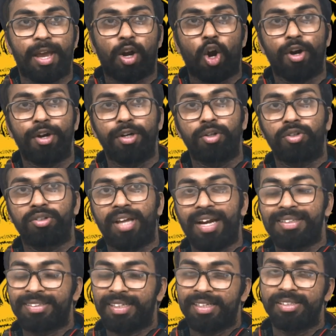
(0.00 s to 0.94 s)
according to
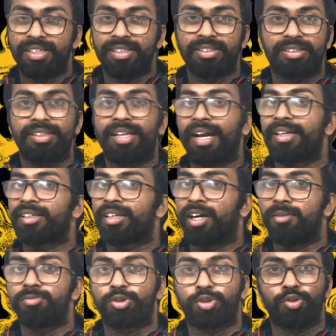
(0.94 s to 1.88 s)
that changes that
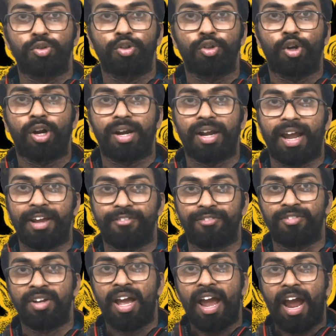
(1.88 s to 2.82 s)
comes to your life,